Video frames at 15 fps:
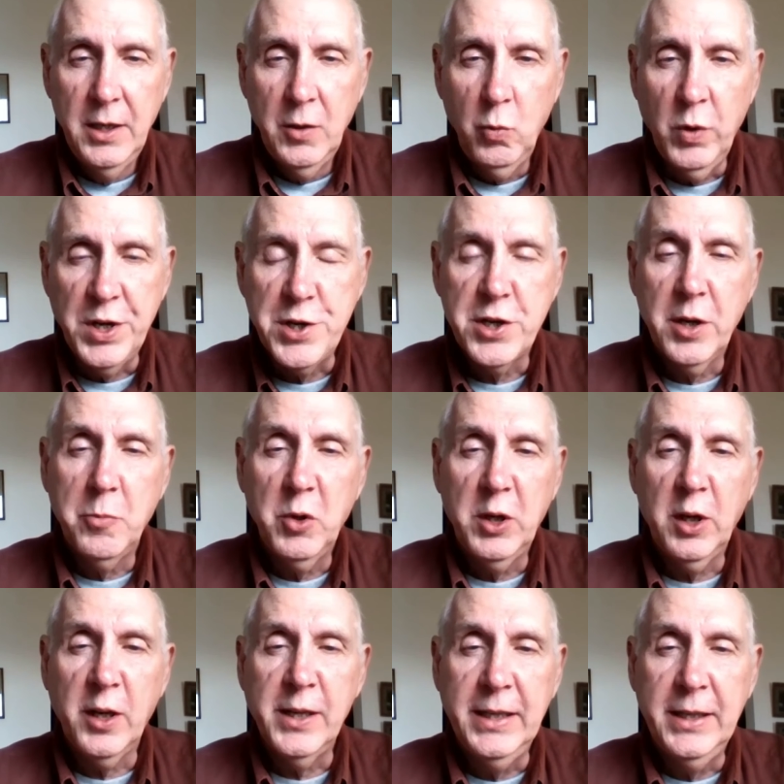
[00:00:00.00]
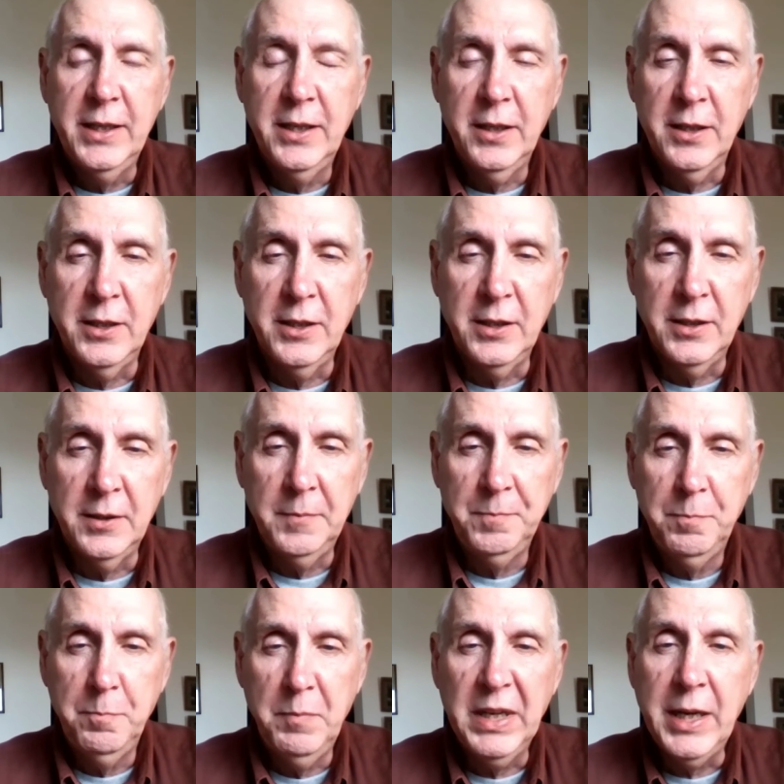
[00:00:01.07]
When someone like
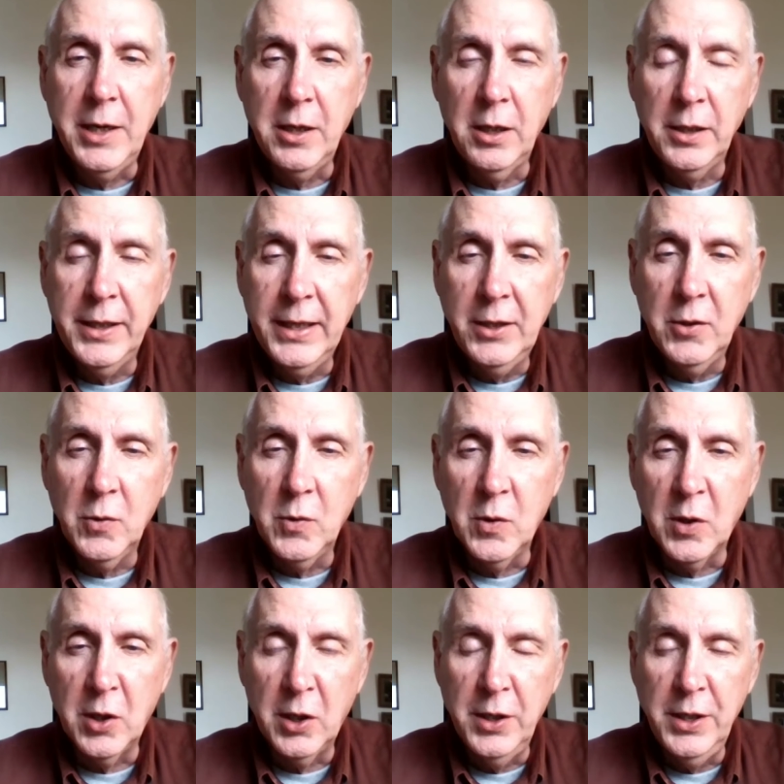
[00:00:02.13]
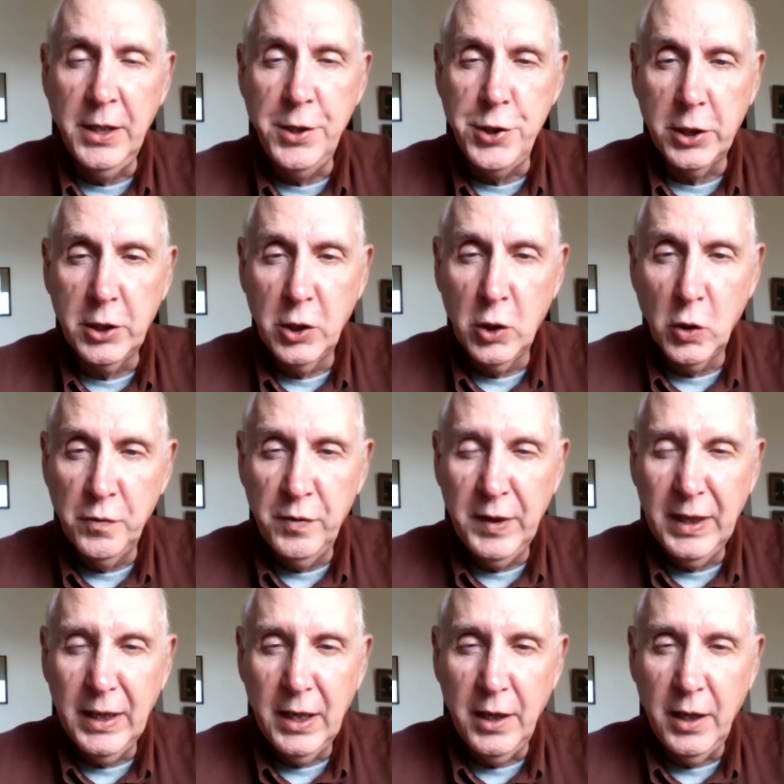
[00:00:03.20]
Mickey Klink or
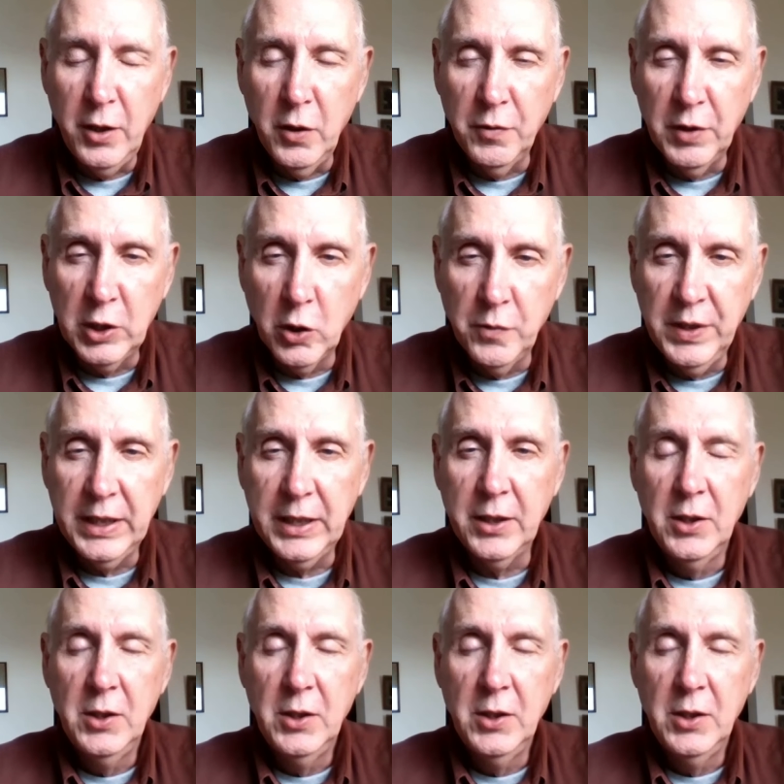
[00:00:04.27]
Novakovic